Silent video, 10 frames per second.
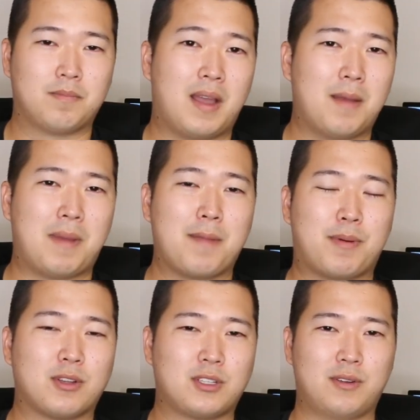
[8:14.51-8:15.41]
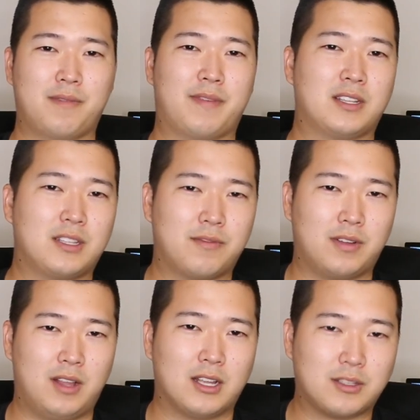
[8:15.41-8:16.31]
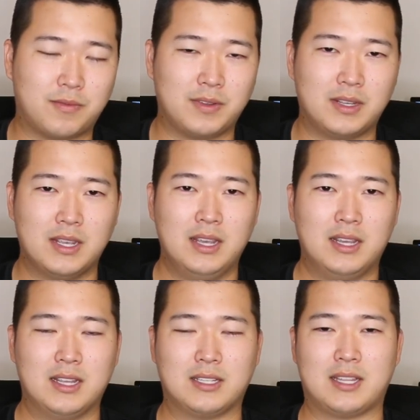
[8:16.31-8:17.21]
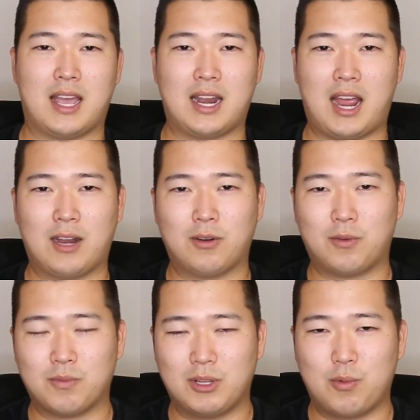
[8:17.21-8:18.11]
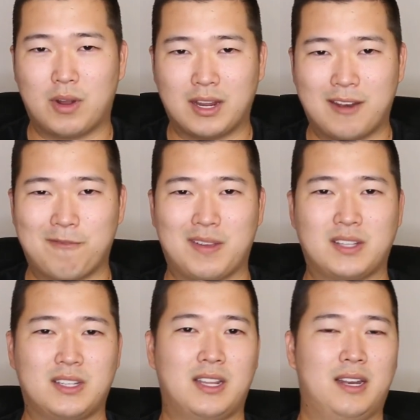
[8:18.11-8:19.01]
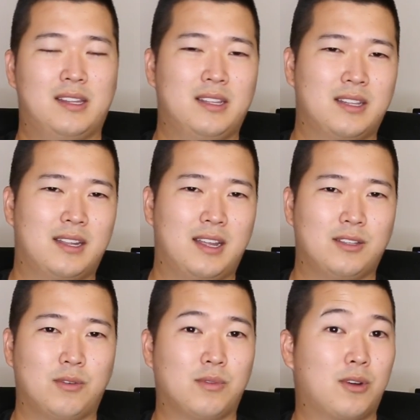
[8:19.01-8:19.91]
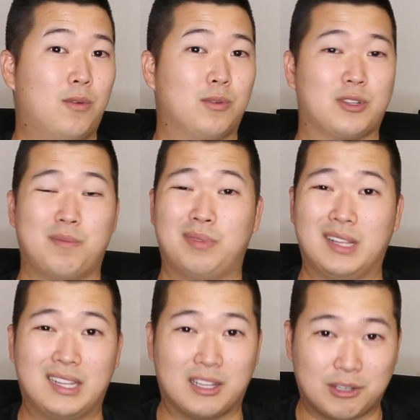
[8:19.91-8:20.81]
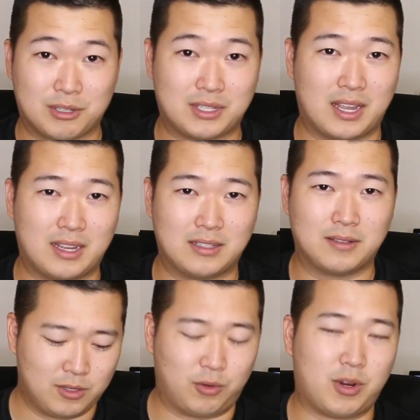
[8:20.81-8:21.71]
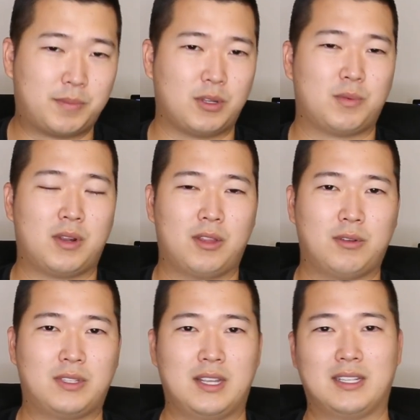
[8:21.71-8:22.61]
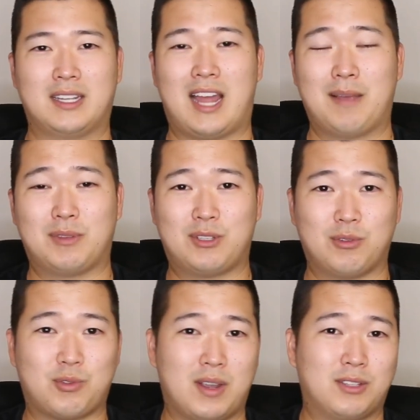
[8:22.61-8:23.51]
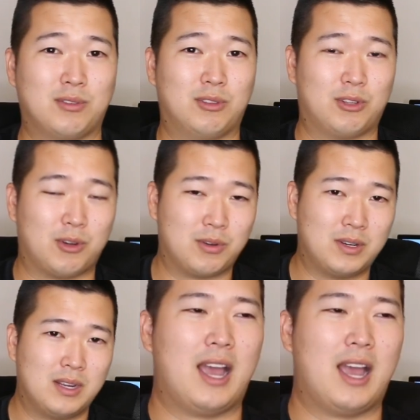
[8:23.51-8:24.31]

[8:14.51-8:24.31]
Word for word: My, my personal investing philosophy is that I don't really want to invest in anything that I don't almost completely understand. So crypto is one of those things that I'm still trying to learn.